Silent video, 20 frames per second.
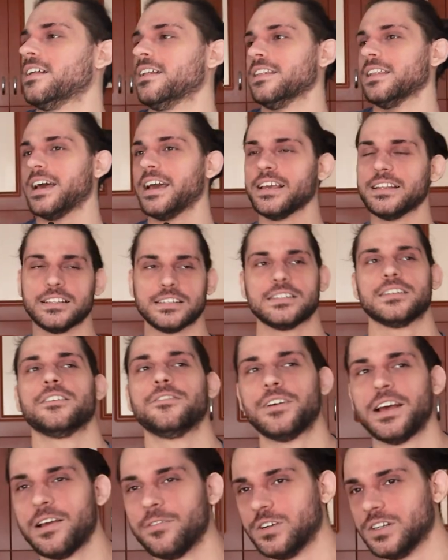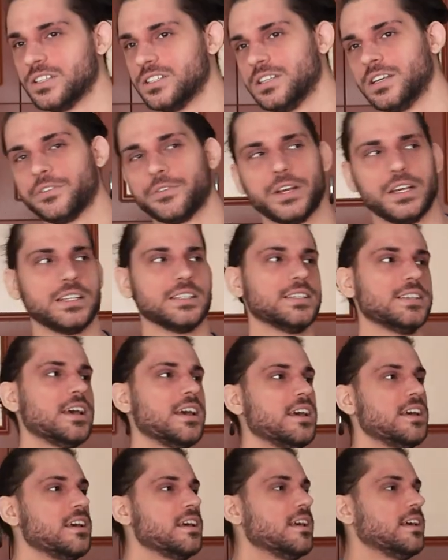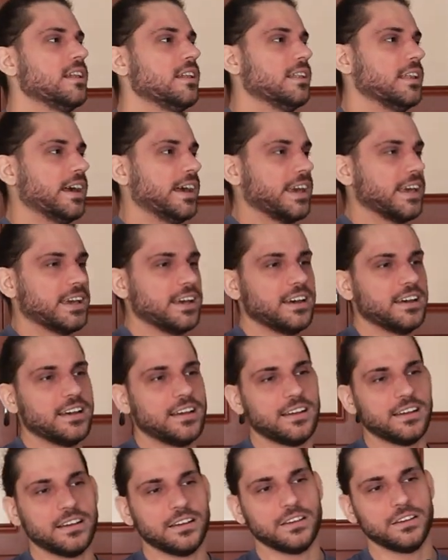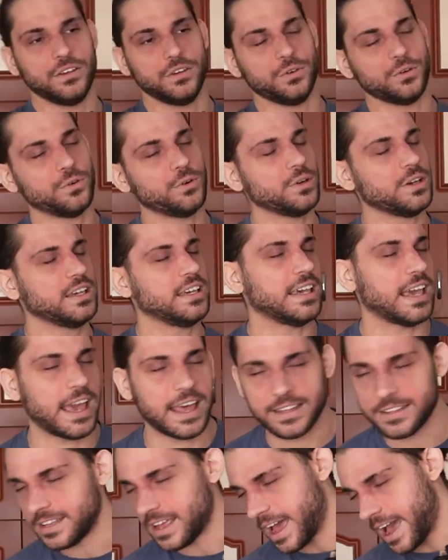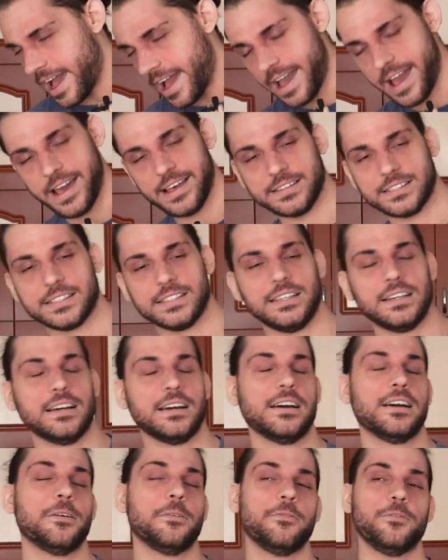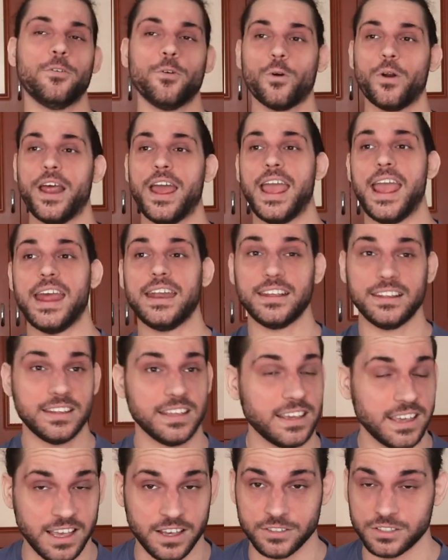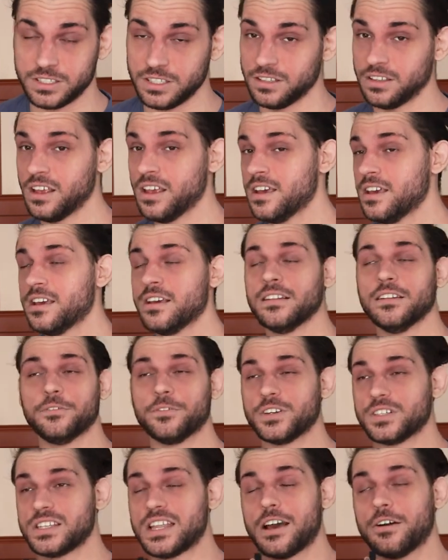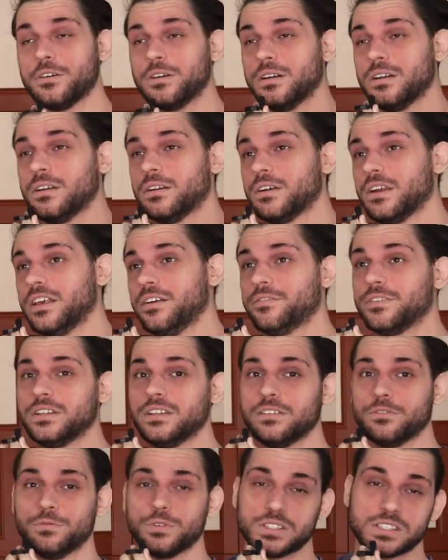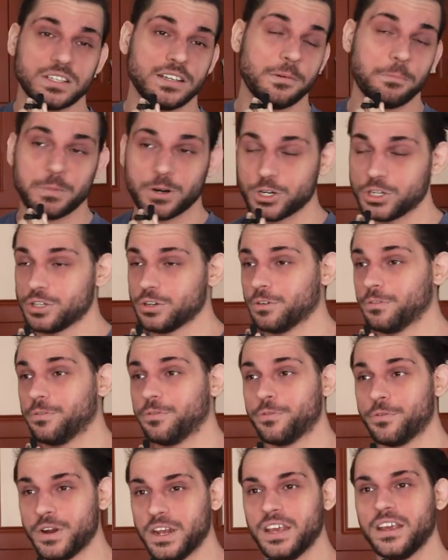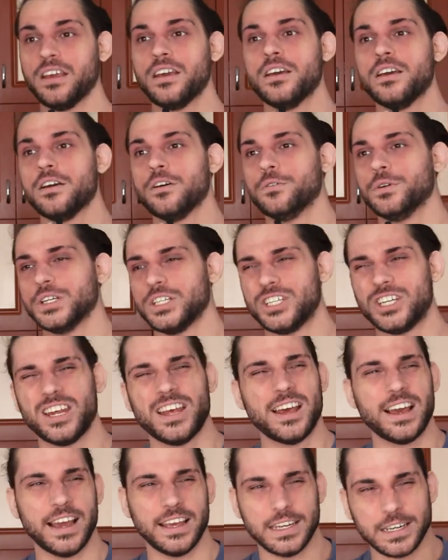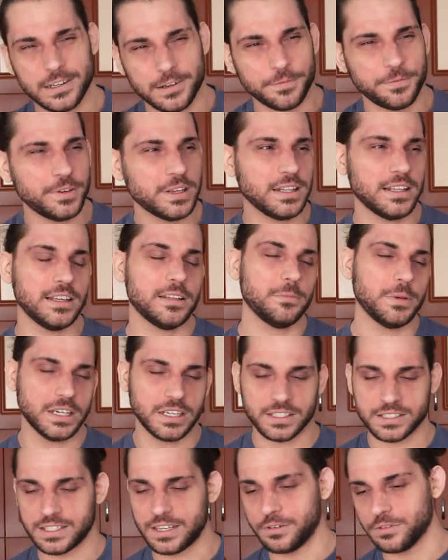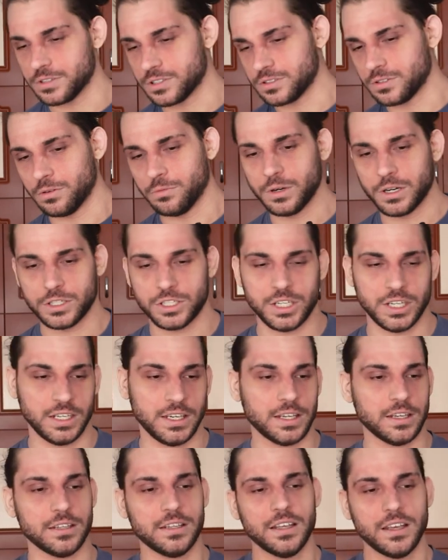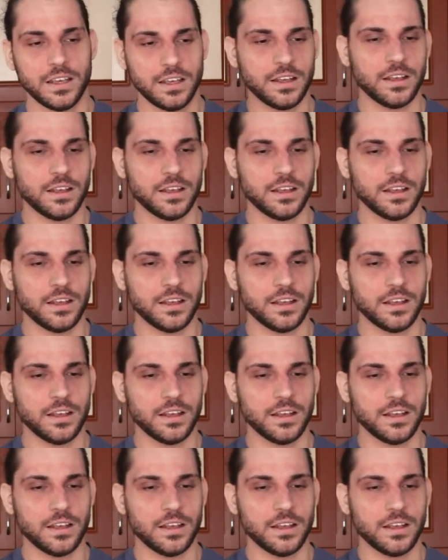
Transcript: Like the Survivor Series, like, you can't ask for anything else. The first hour even was commercial free, which I didn't feel it because I was watching it